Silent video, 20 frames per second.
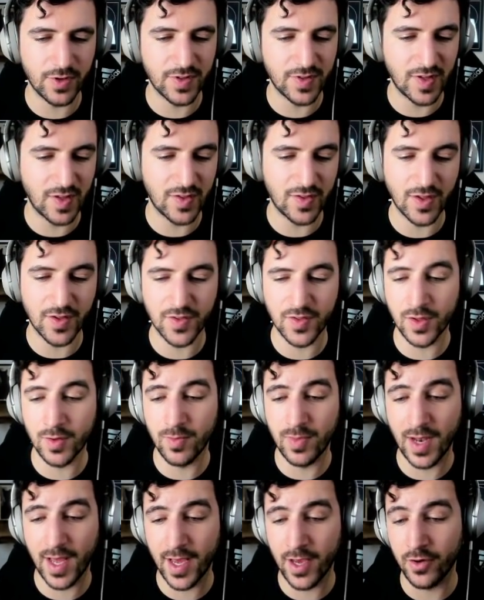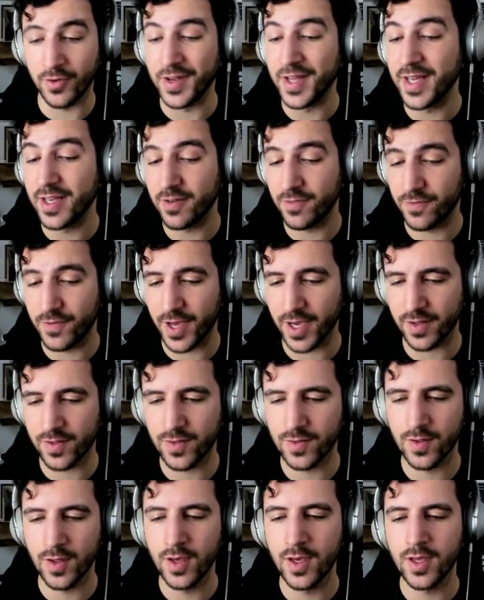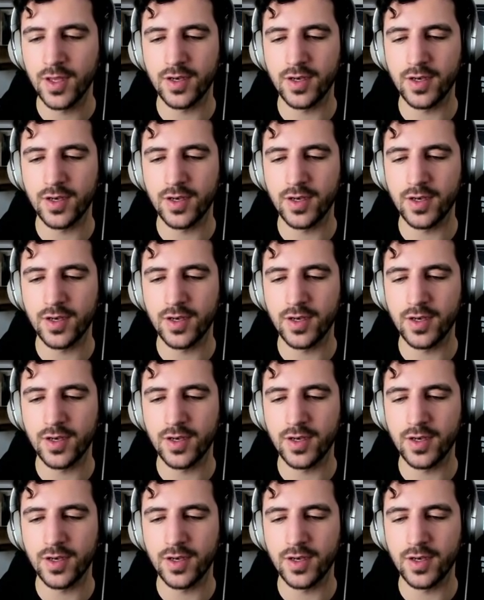is this doesn't apply on hit effects.